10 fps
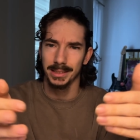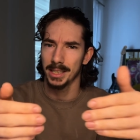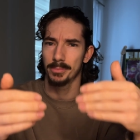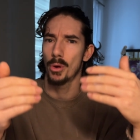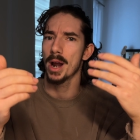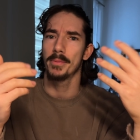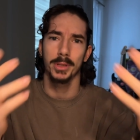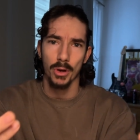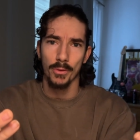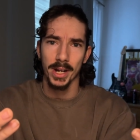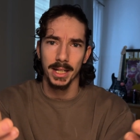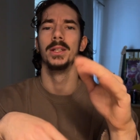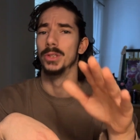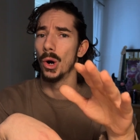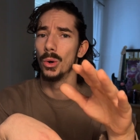Isn't it more hypertrophic?
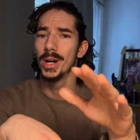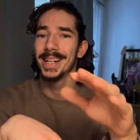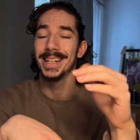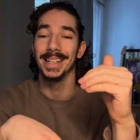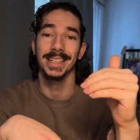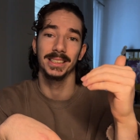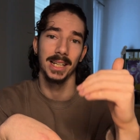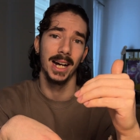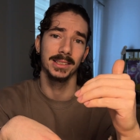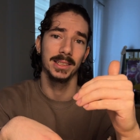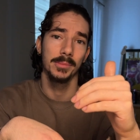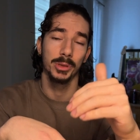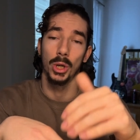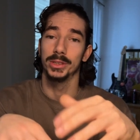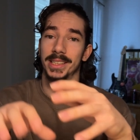No, it is not, because